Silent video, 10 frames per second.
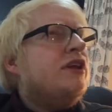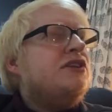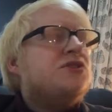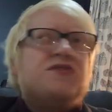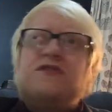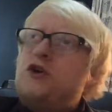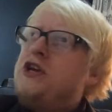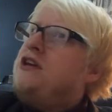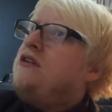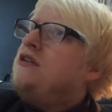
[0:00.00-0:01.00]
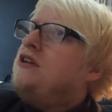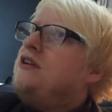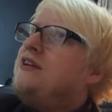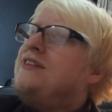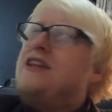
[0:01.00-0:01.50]
that's funny.
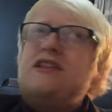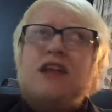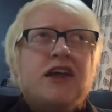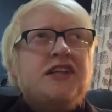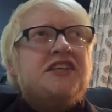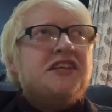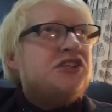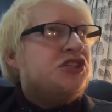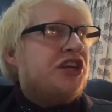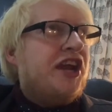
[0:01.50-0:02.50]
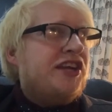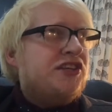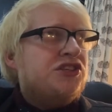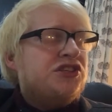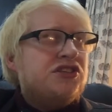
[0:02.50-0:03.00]
The lighting's
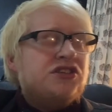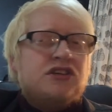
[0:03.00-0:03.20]
changed